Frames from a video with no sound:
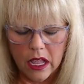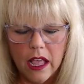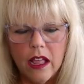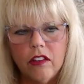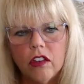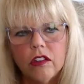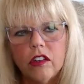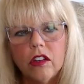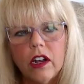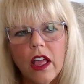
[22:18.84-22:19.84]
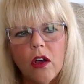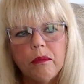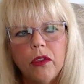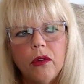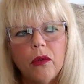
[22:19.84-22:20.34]
It's also going to
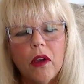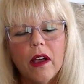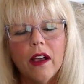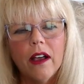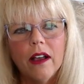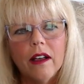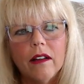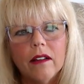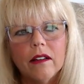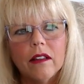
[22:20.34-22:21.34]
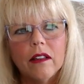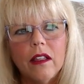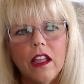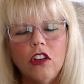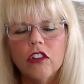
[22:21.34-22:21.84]
help you uh,
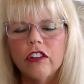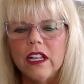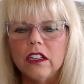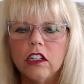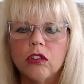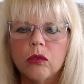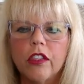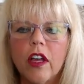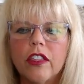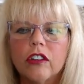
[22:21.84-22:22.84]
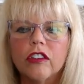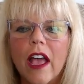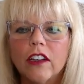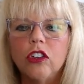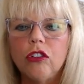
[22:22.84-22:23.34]
in your dealings with others,
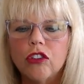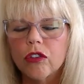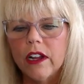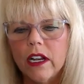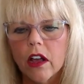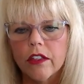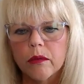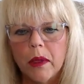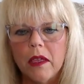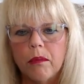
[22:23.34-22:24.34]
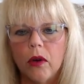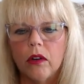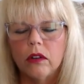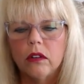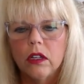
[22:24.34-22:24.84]
how you treat other
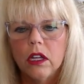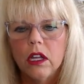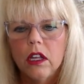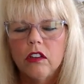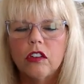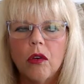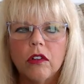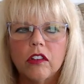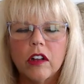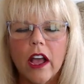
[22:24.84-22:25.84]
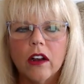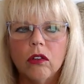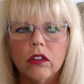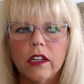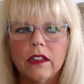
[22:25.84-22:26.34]
people. So it's not
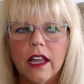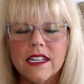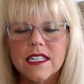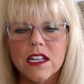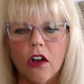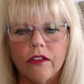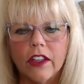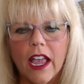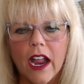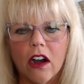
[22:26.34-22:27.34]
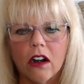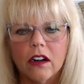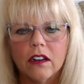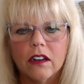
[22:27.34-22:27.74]
only like self care